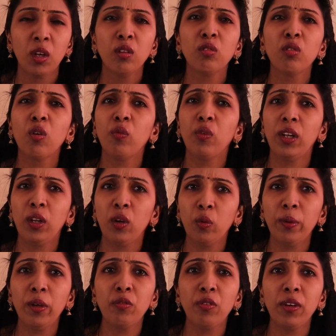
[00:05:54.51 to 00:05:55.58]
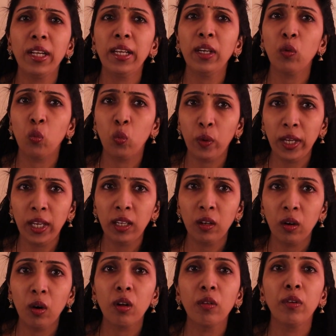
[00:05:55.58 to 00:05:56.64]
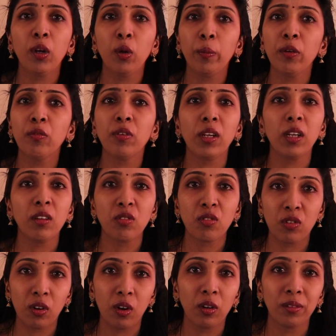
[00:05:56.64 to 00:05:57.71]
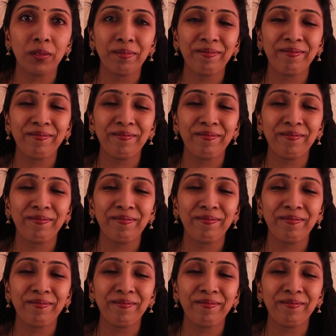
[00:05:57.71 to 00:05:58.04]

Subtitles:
So will you be feeling weak or will you be feeling strong?